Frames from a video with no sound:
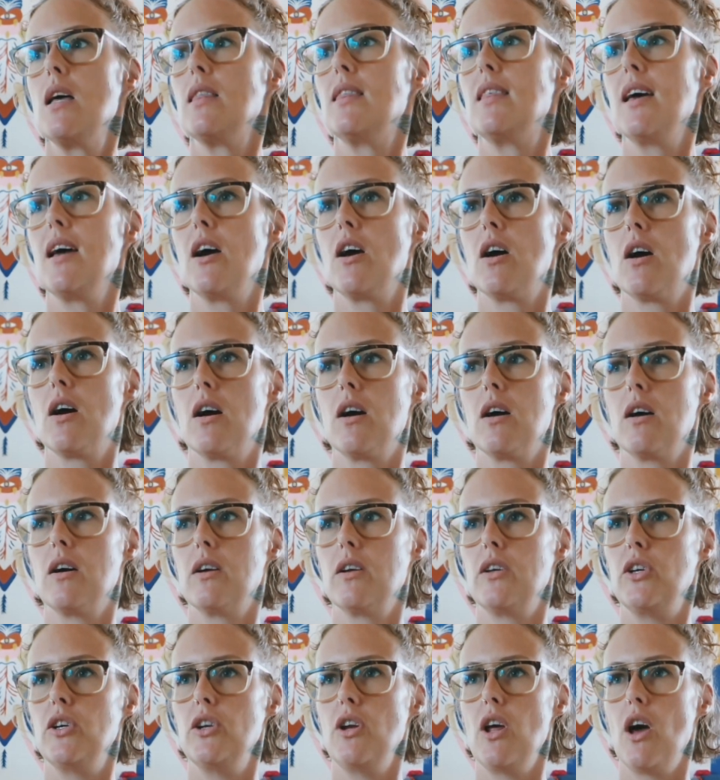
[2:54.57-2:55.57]

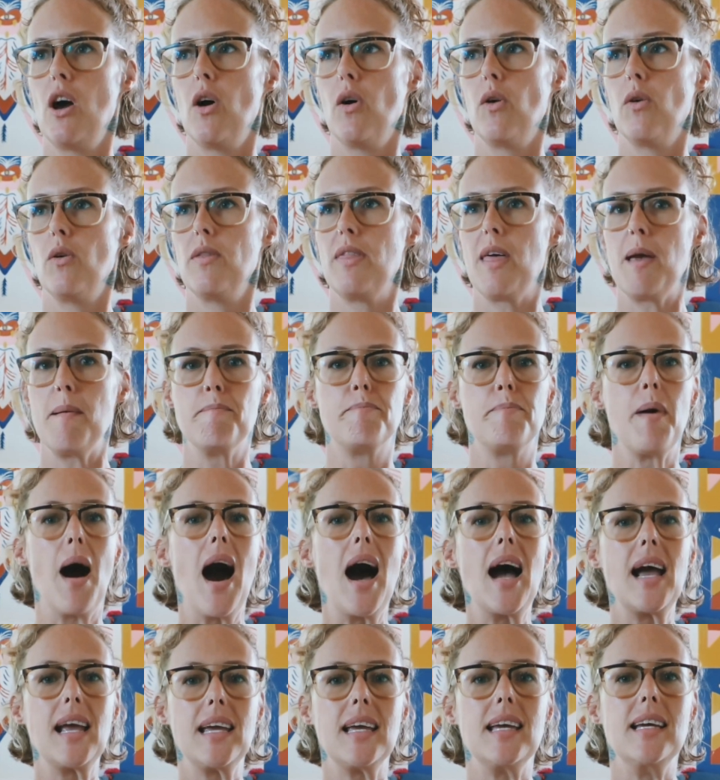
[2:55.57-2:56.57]
They're, you know, they
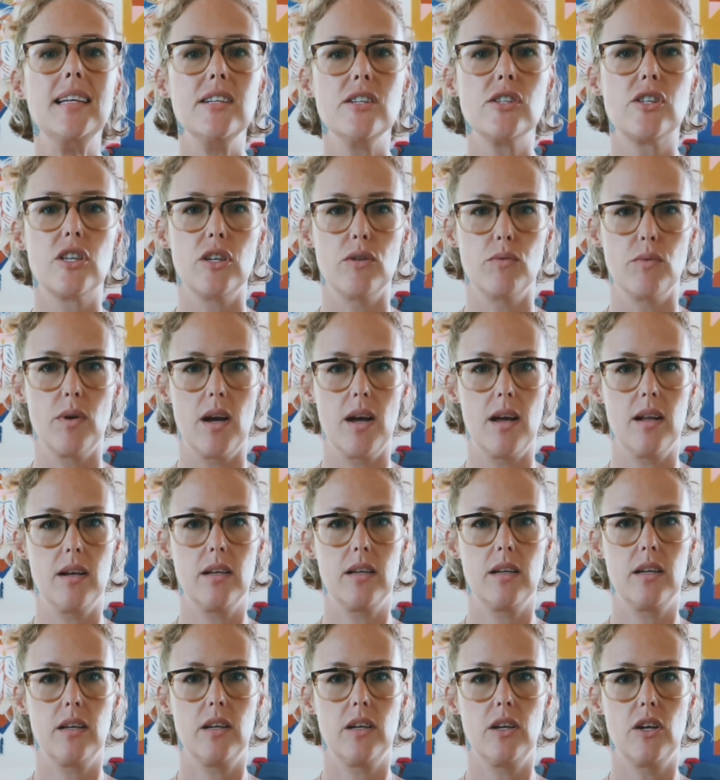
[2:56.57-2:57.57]
buy into it.
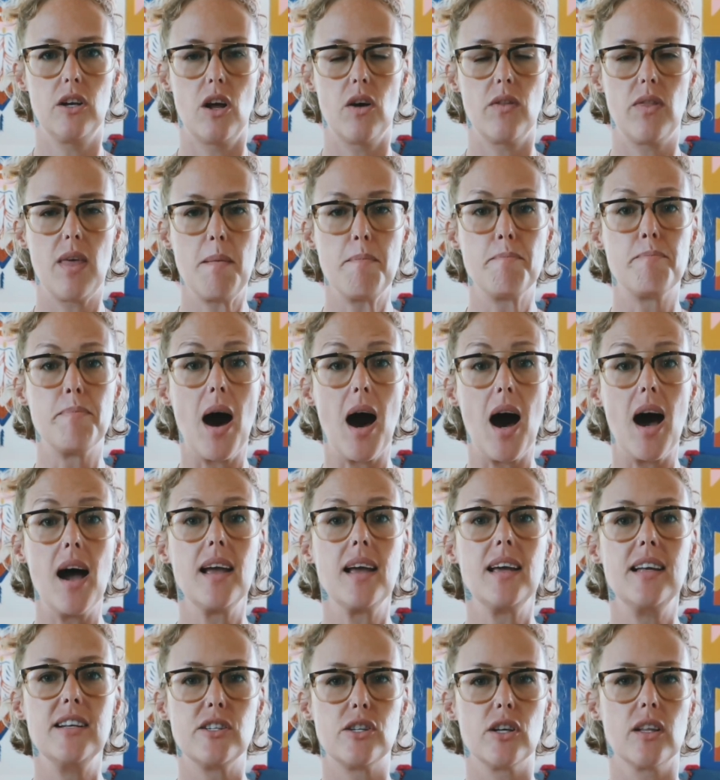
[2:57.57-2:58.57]
You know, they
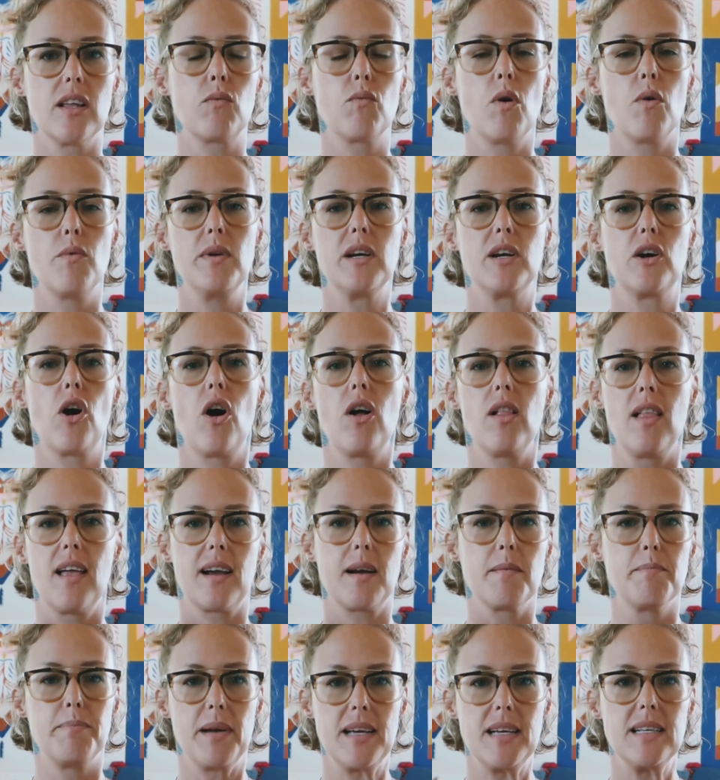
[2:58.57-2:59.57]
buy into like what we call
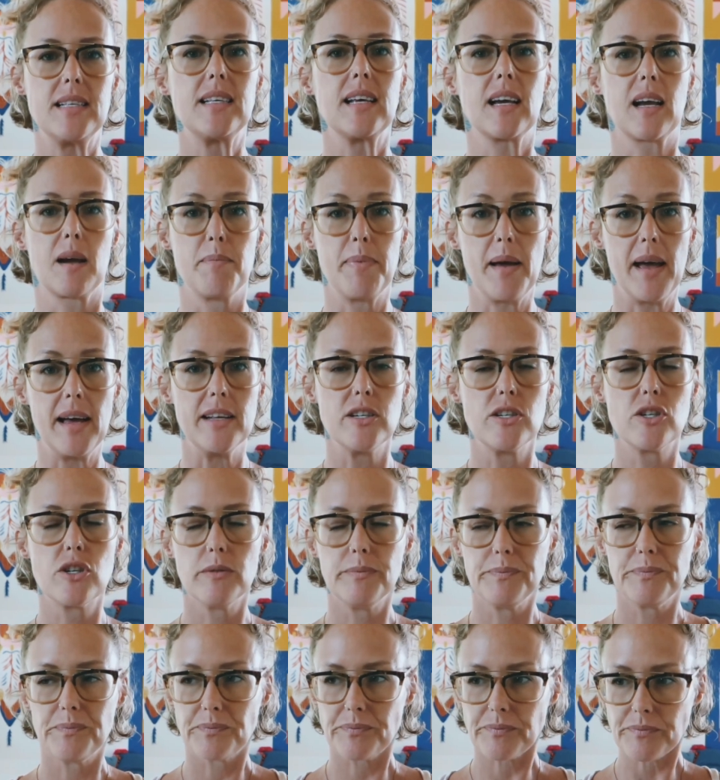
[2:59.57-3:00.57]
like a basic bitch.